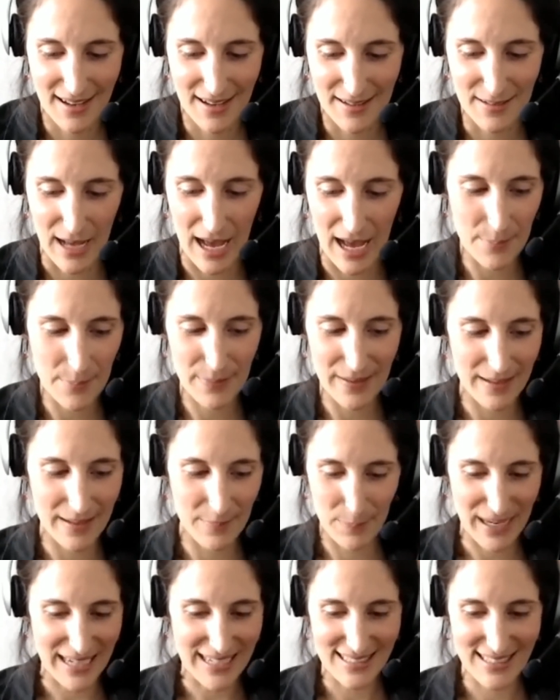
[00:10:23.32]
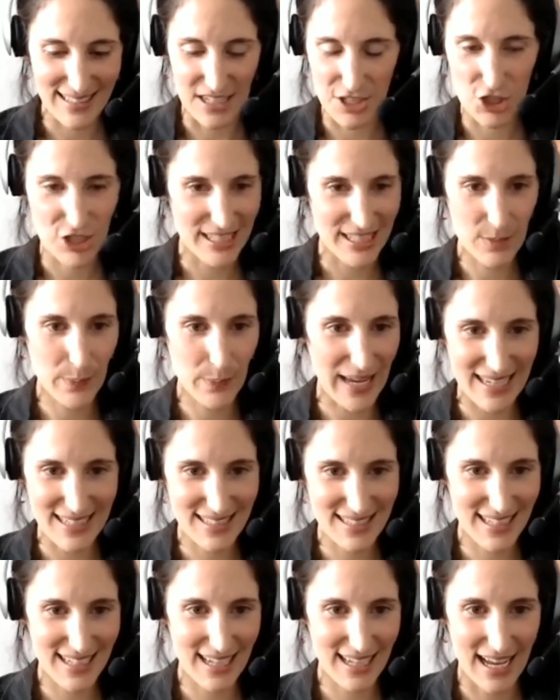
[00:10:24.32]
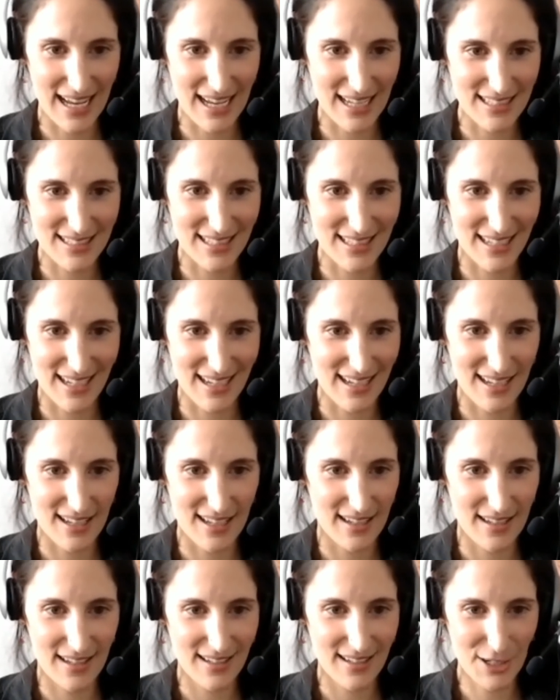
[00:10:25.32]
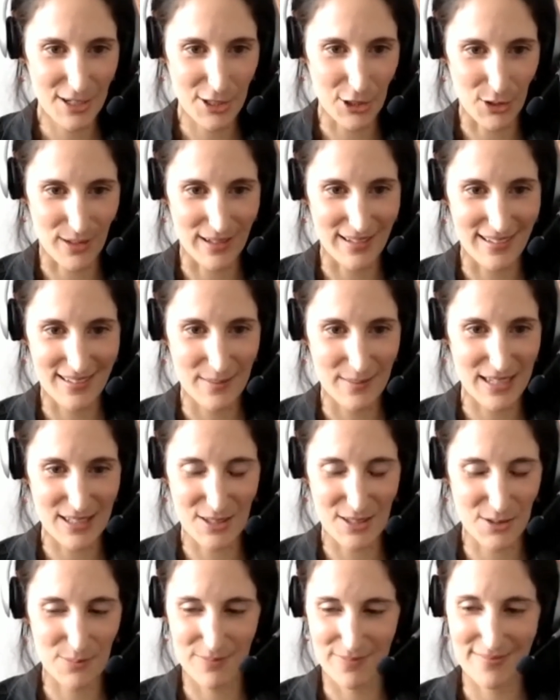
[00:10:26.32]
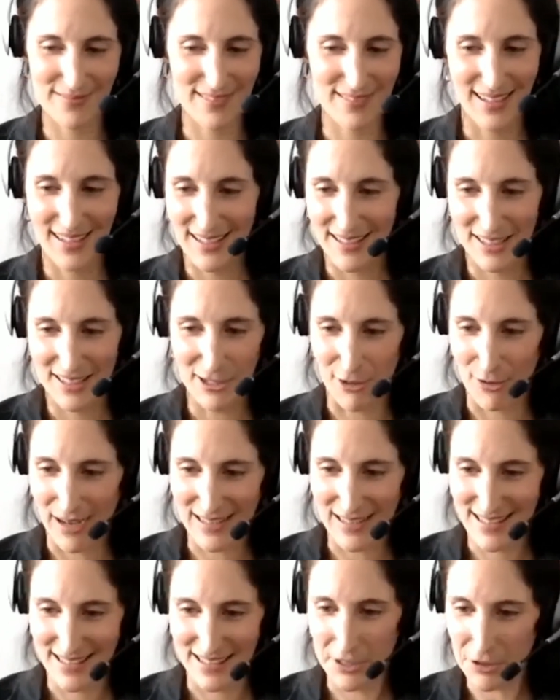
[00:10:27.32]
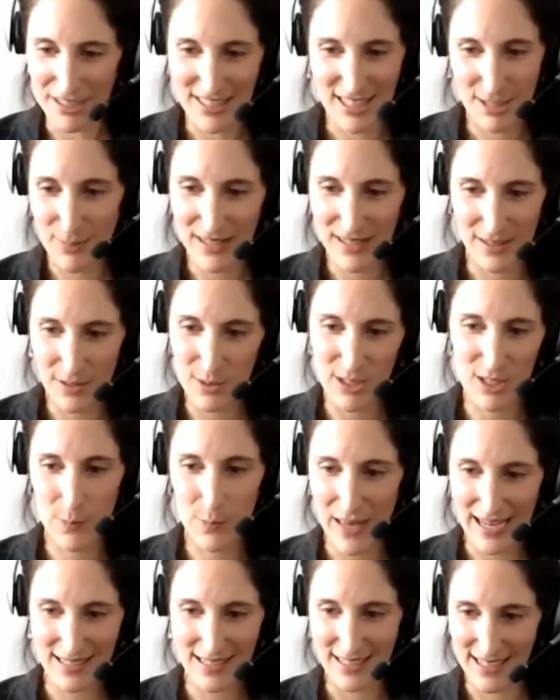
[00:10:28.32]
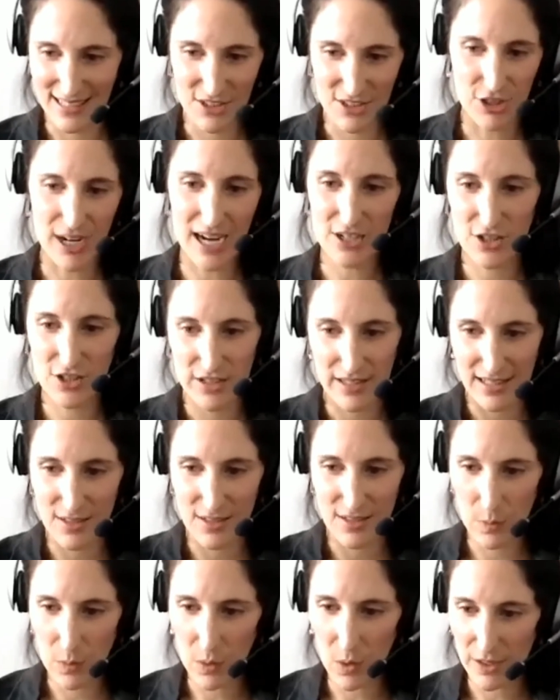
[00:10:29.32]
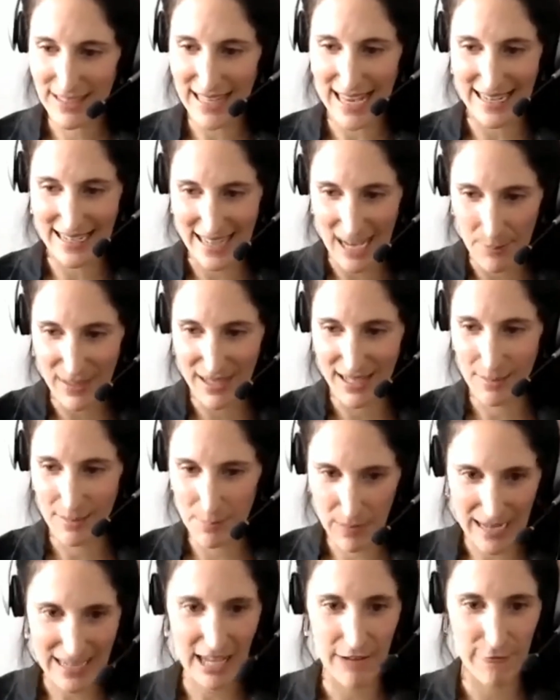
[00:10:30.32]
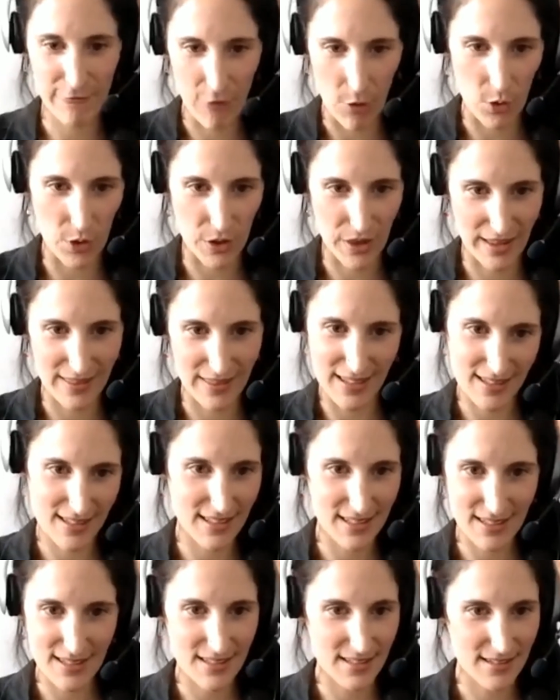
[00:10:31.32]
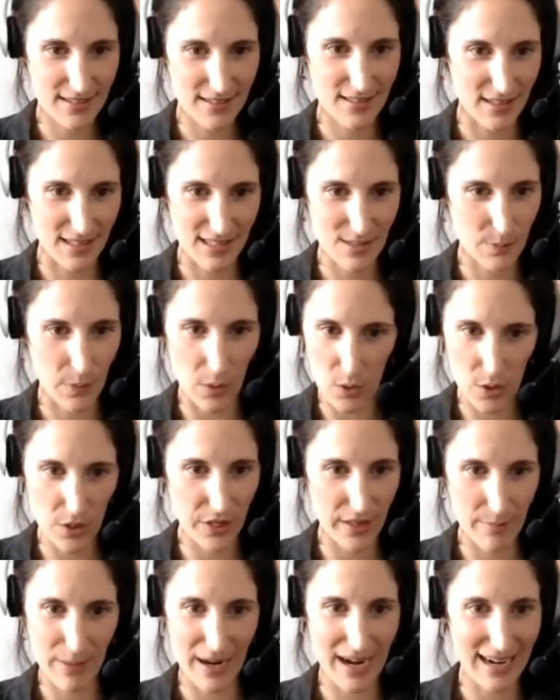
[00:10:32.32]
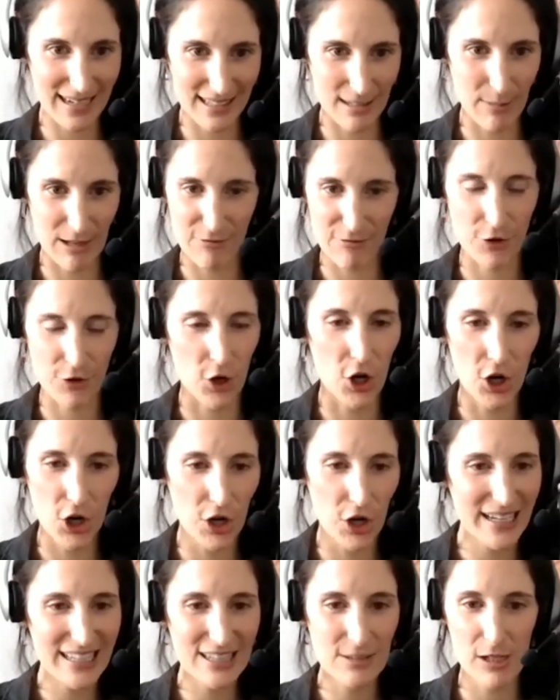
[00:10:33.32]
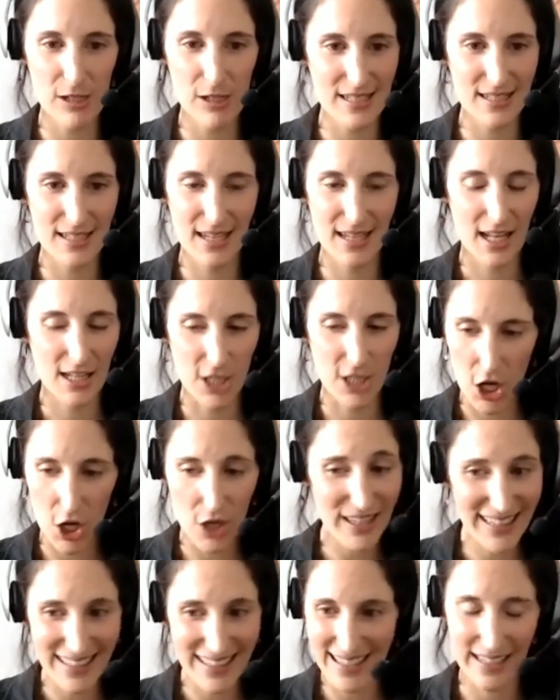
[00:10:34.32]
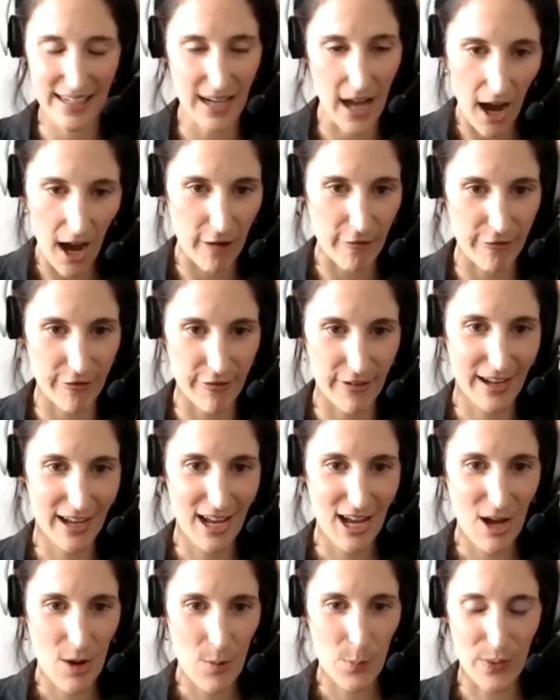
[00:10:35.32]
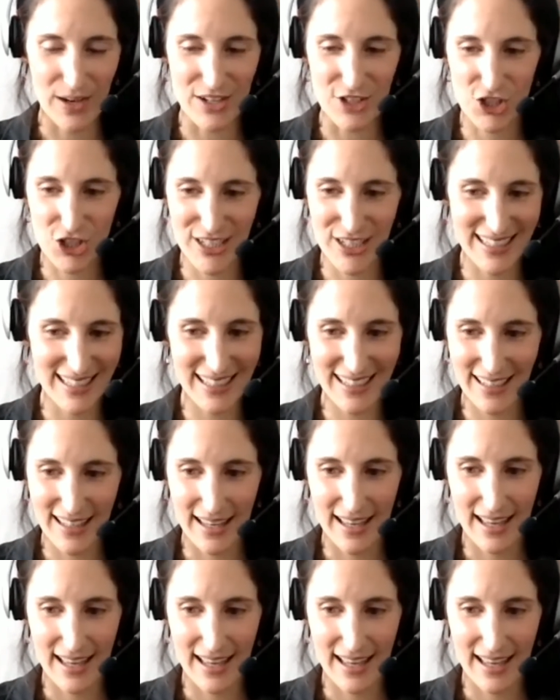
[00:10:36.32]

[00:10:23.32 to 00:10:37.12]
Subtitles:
I'm painting and she's painting, and because as a neurotypical, you expect an interaction that's more dynamic and back and forth, and this is just both in parallel. But for her, it was not only enough, but she